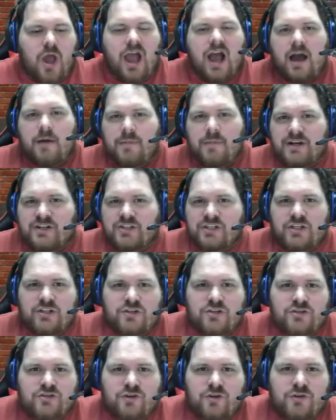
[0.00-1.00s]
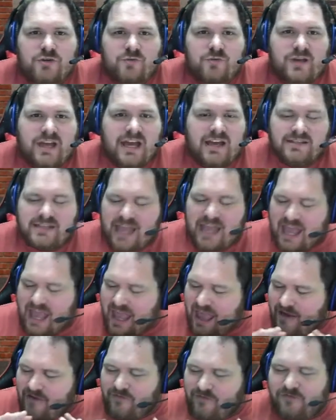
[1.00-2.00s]
I'm actually going to show you guys
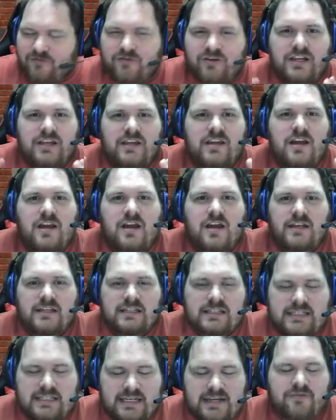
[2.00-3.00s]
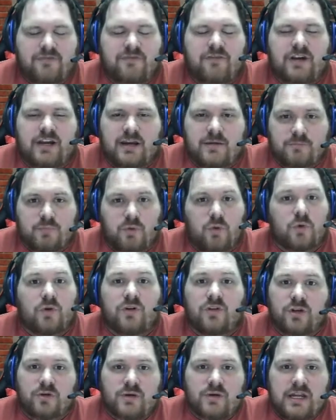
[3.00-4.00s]
every different
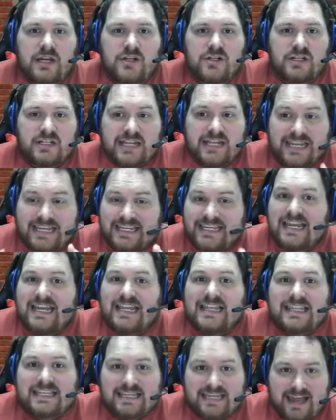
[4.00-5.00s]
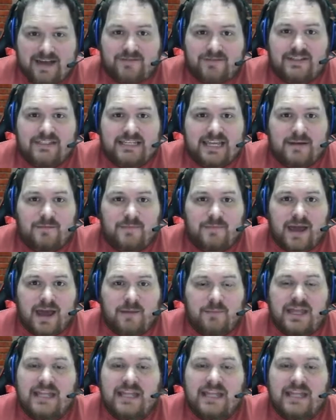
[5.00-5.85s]
important location in the Navesgane map.